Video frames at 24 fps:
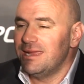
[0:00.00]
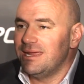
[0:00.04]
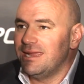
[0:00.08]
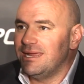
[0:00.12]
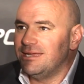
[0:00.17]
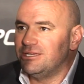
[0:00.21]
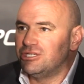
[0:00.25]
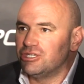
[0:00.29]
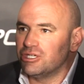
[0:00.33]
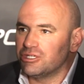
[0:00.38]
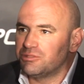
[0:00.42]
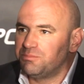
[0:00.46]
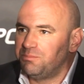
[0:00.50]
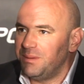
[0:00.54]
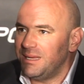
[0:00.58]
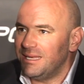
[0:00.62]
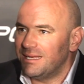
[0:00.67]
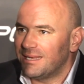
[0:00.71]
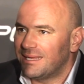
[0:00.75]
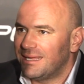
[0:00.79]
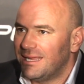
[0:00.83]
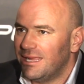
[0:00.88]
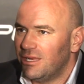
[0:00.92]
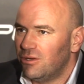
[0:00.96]
He just
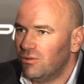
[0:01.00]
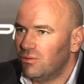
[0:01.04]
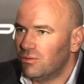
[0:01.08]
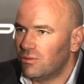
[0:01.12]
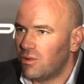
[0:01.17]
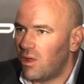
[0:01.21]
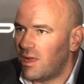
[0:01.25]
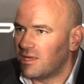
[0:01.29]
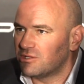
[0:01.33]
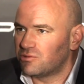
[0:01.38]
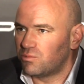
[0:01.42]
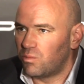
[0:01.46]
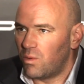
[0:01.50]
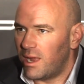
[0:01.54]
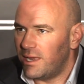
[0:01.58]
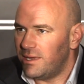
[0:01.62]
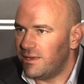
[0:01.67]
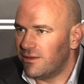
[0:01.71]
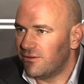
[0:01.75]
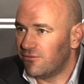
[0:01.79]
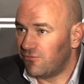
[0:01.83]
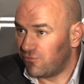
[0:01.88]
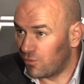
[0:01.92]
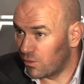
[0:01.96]
beat a kid who lost,
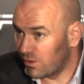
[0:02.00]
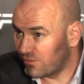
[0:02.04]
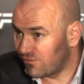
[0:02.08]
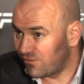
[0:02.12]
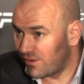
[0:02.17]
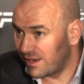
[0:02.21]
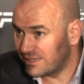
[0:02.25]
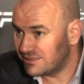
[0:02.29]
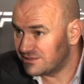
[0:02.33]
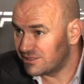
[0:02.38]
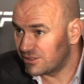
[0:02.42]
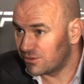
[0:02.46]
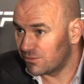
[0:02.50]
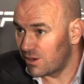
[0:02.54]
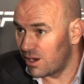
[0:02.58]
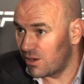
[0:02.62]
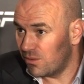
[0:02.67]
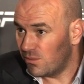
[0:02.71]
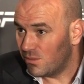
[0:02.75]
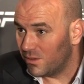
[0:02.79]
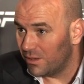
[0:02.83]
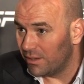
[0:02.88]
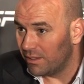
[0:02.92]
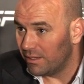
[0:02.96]
what, 4 fights in a
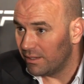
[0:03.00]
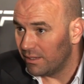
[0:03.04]
row?